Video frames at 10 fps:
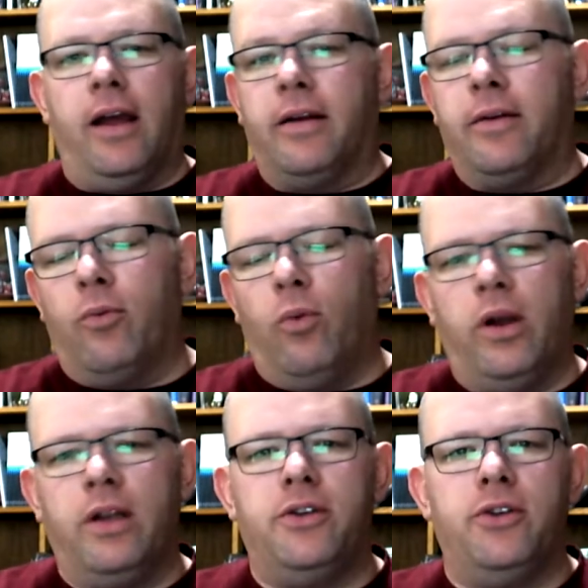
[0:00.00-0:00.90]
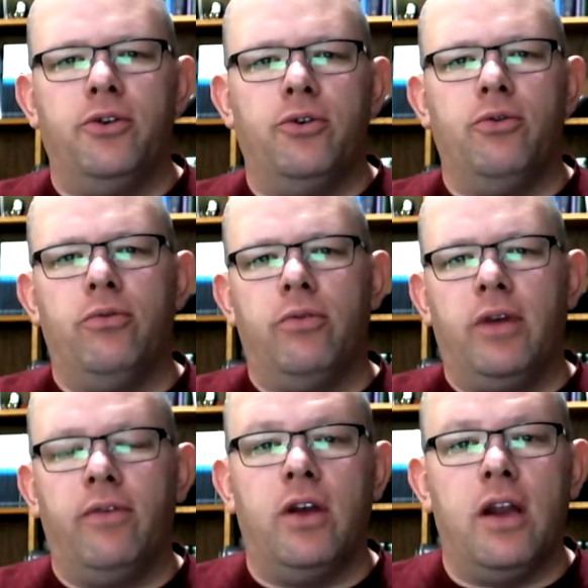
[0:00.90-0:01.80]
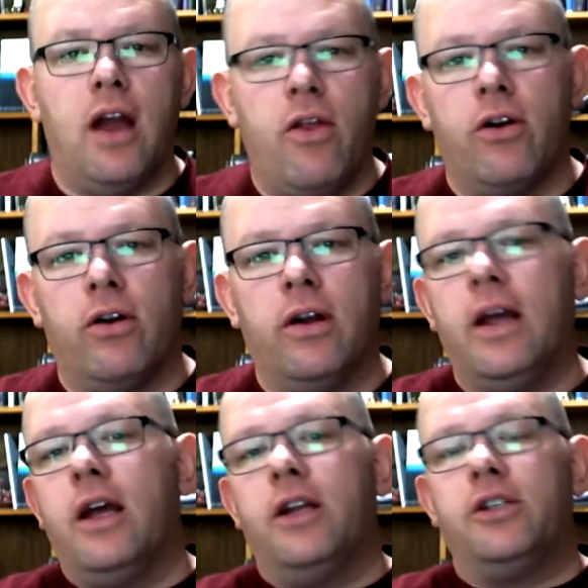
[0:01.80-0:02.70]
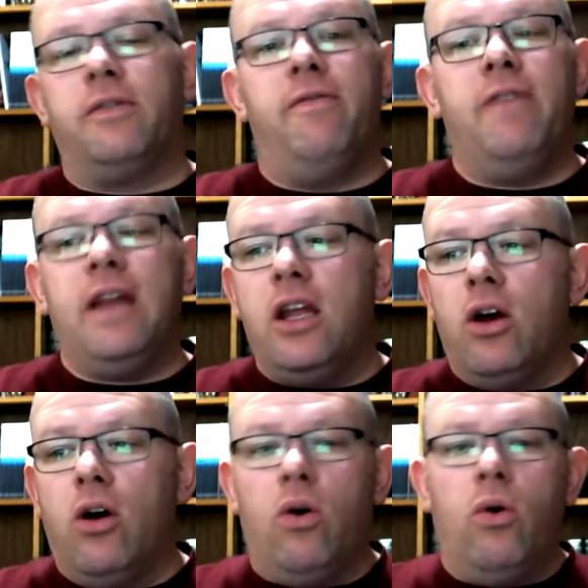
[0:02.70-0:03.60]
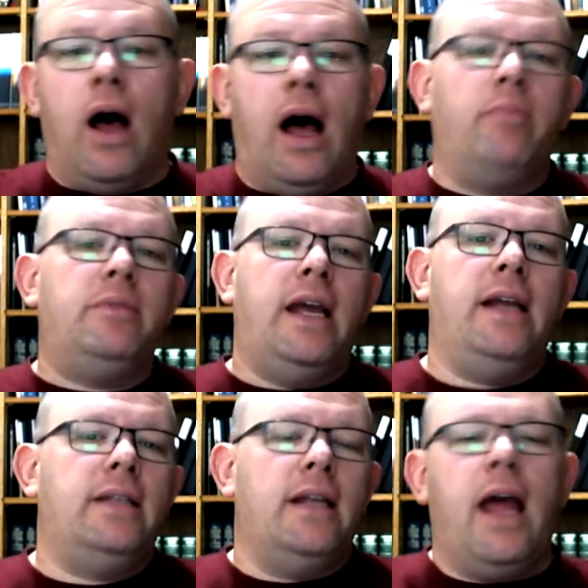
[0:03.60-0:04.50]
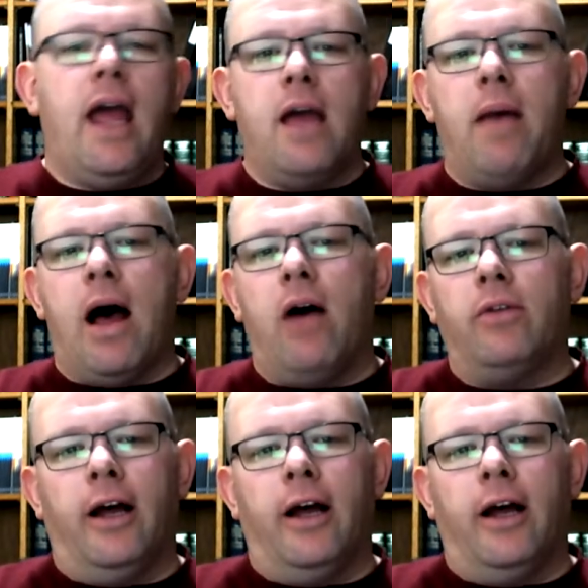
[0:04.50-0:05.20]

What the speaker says: wanted to give you another just video update today about